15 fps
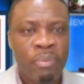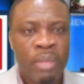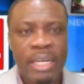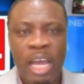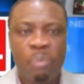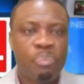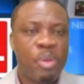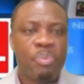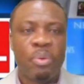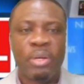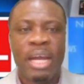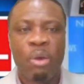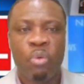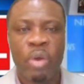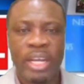that people that
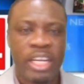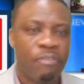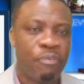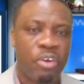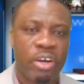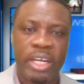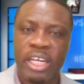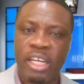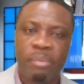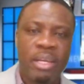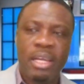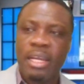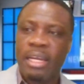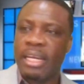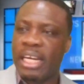are working for him,
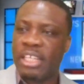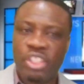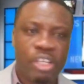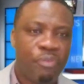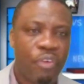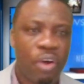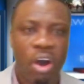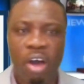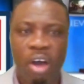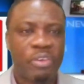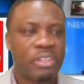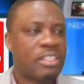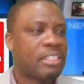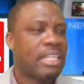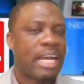like chief of
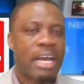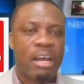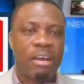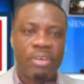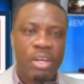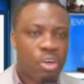office staff,